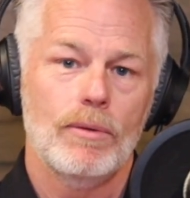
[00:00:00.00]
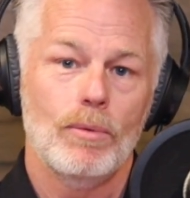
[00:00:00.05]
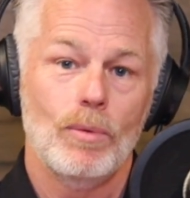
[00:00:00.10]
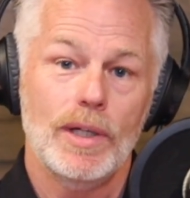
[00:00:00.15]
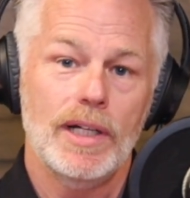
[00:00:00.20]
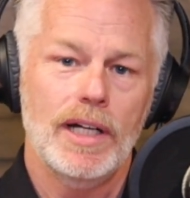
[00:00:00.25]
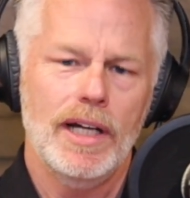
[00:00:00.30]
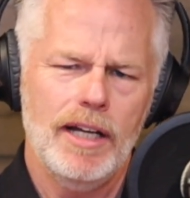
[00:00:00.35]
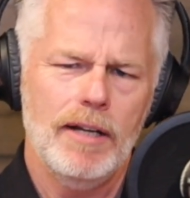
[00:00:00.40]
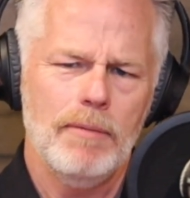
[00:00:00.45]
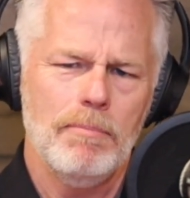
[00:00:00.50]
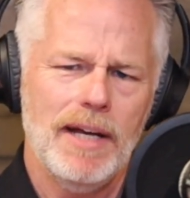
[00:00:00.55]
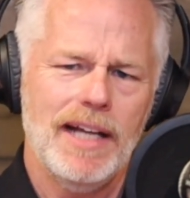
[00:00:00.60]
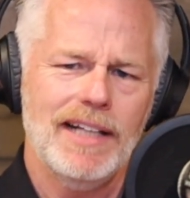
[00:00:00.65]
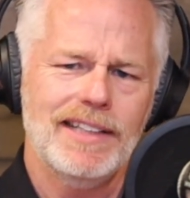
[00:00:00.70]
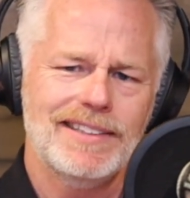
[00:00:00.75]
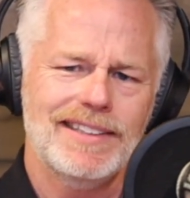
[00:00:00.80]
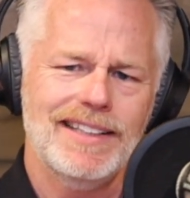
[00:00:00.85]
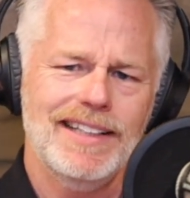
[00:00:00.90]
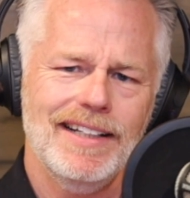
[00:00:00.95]
wouldn't it
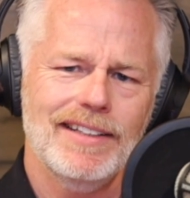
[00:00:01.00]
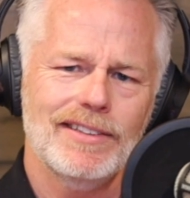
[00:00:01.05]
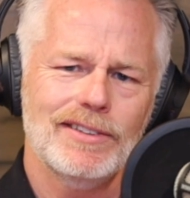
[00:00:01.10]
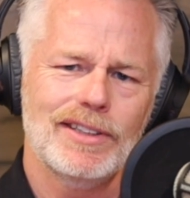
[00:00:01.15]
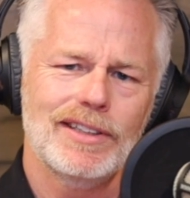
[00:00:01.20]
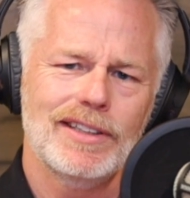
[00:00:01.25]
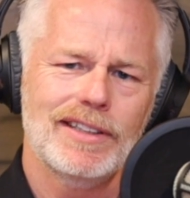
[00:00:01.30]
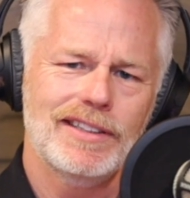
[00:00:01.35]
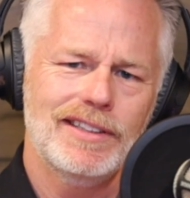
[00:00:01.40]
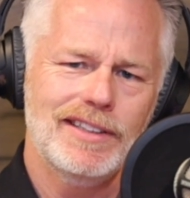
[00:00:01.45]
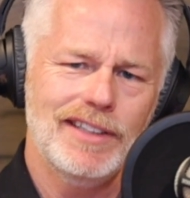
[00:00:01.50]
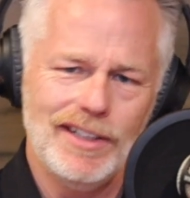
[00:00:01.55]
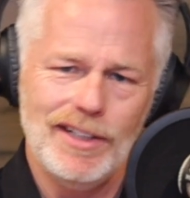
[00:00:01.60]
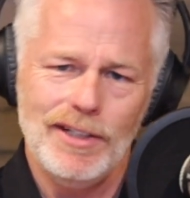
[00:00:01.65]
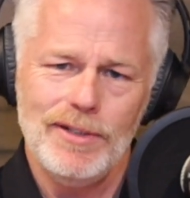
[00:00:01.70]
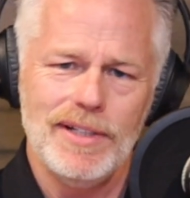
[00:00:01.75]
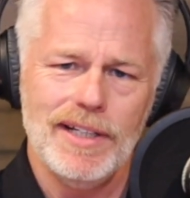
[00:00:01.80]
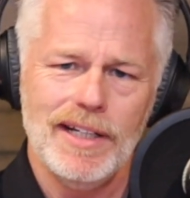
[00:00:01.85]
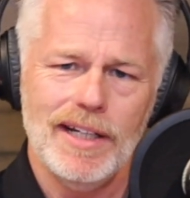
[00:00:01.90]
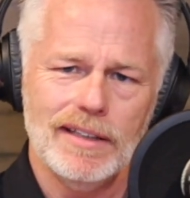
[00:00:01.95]
make sense to
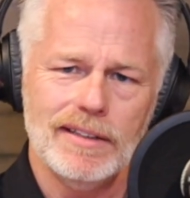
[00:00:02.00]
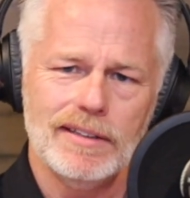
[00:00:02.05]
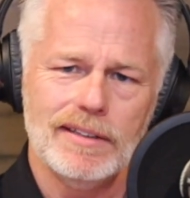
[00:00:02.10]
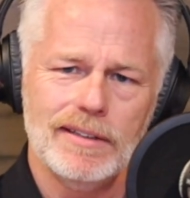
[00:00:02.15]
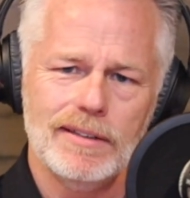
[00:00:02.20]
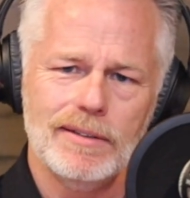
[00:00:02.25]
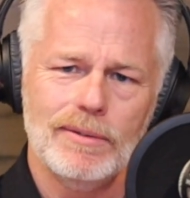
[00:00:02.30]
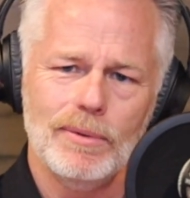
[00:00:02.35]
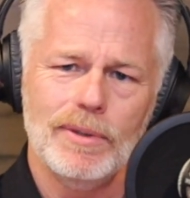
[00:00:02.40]
do this?